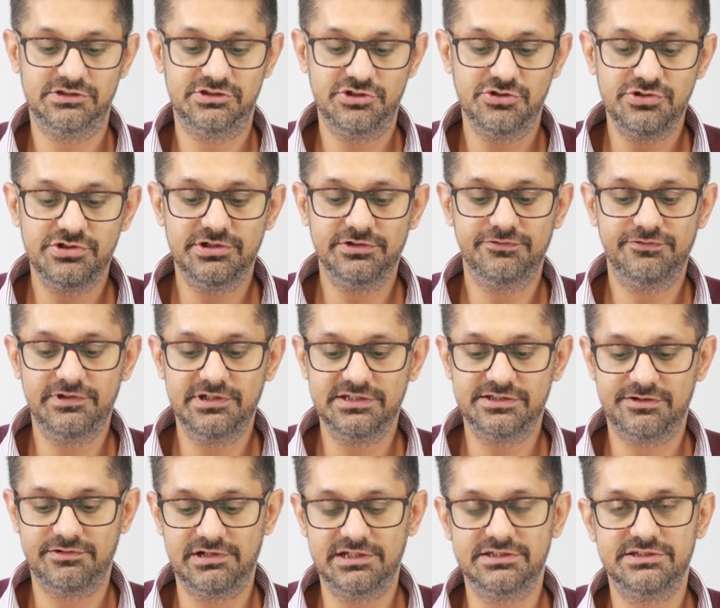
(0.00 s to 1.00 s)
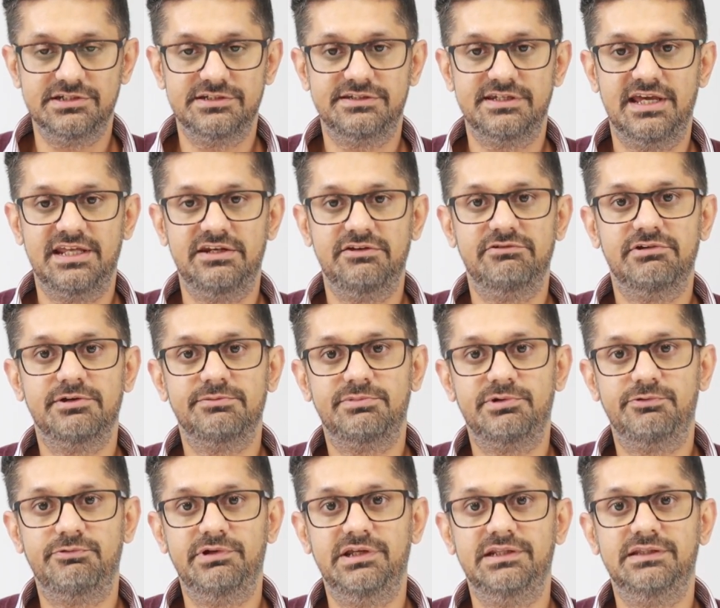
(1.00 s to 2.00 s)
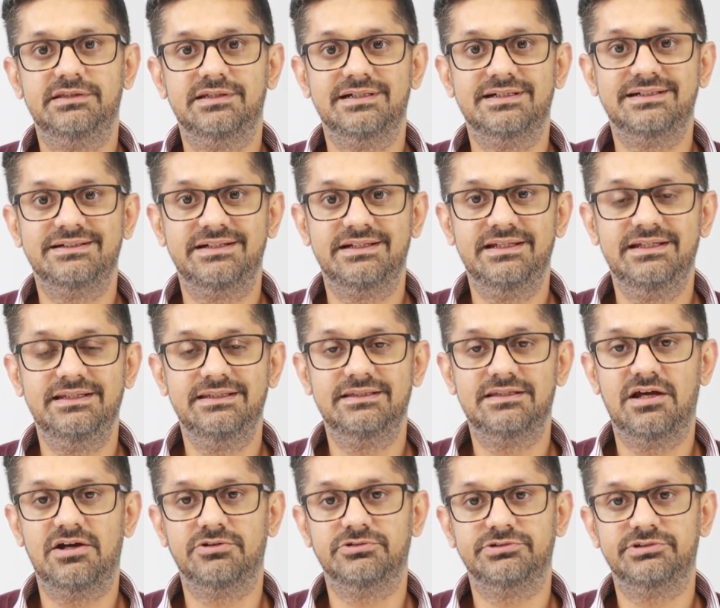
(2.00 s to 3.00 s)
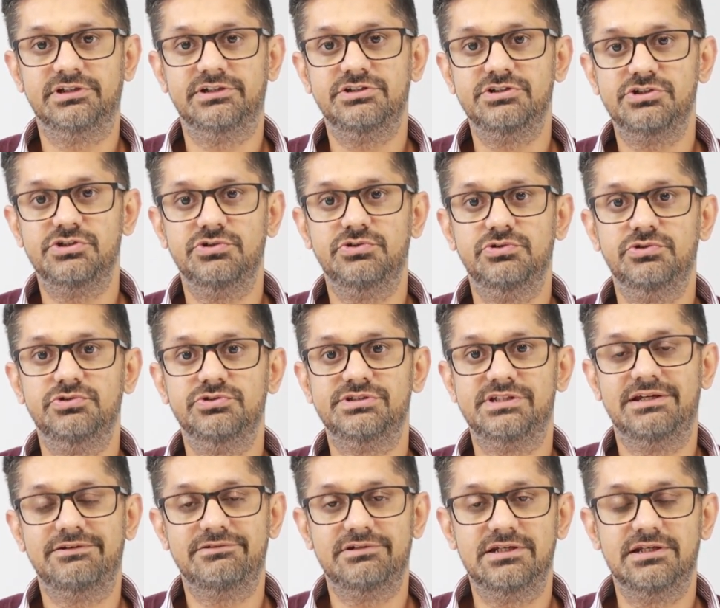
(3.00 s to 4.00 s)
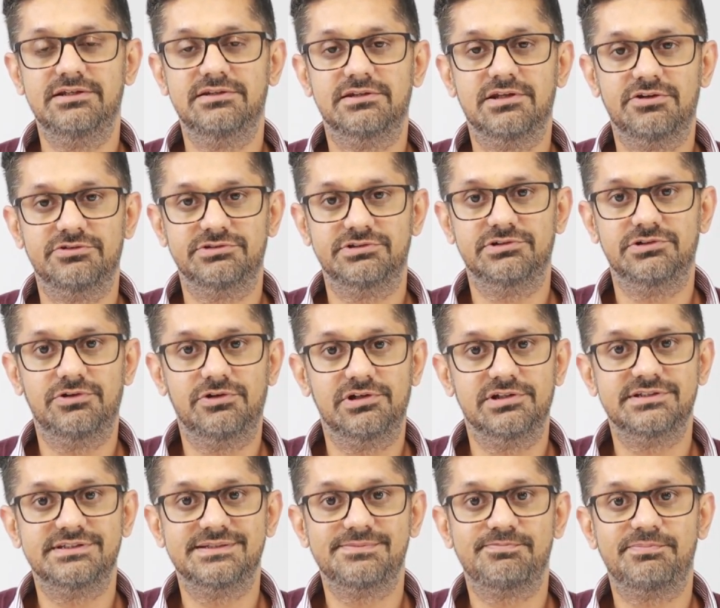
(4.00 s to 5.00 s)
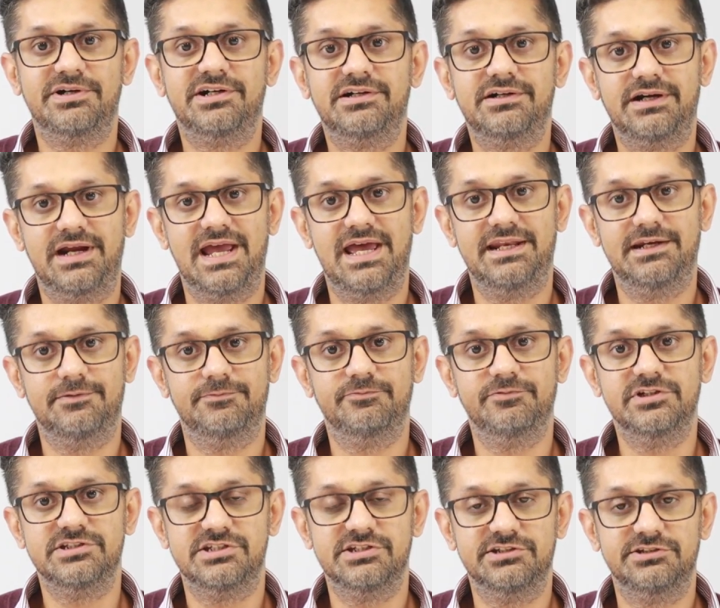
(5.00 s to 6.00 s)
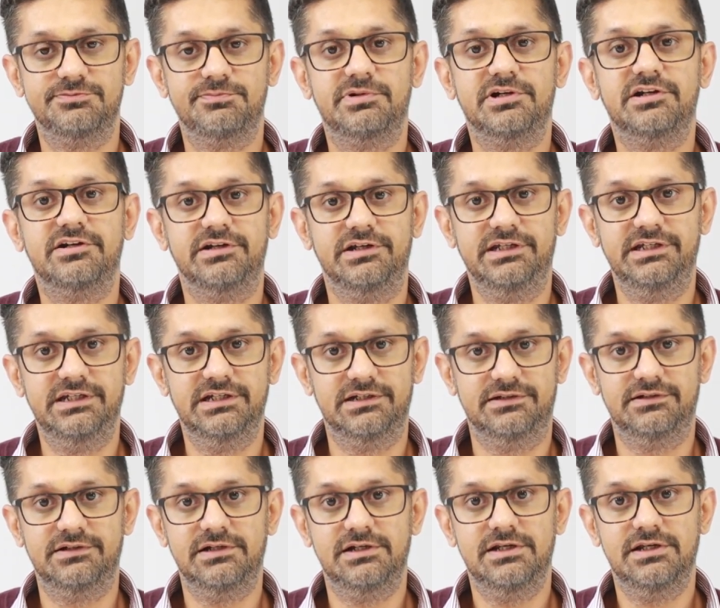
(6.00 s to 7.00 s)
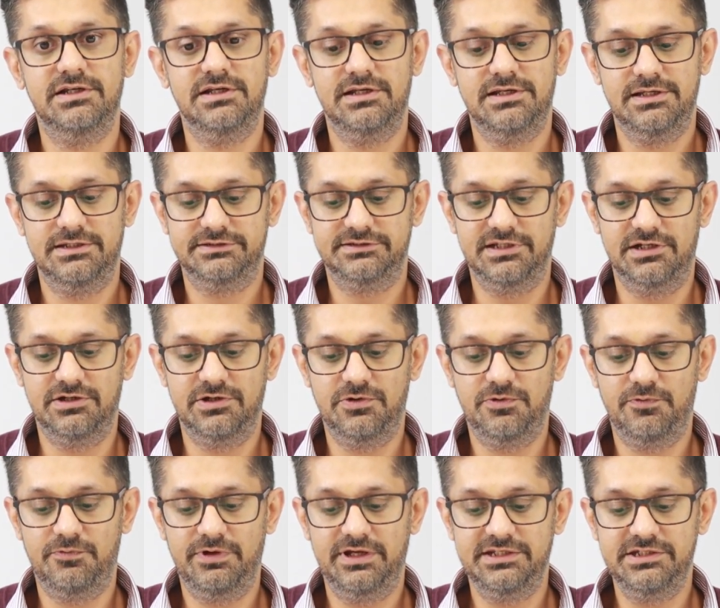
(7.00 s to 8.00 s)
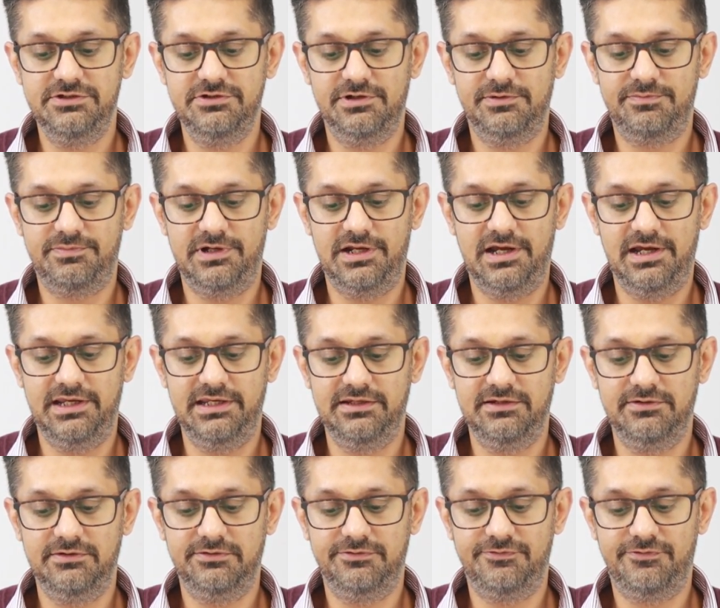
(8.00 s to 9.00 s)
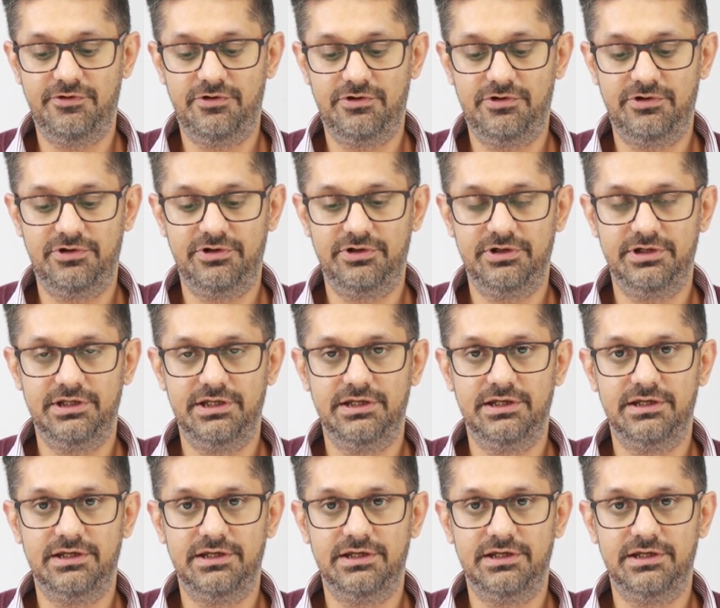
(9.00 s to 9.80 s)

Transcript: Tuition fees ranges anywhere between $13,000 to $17,000 per annum, which is per year. So when you're applying for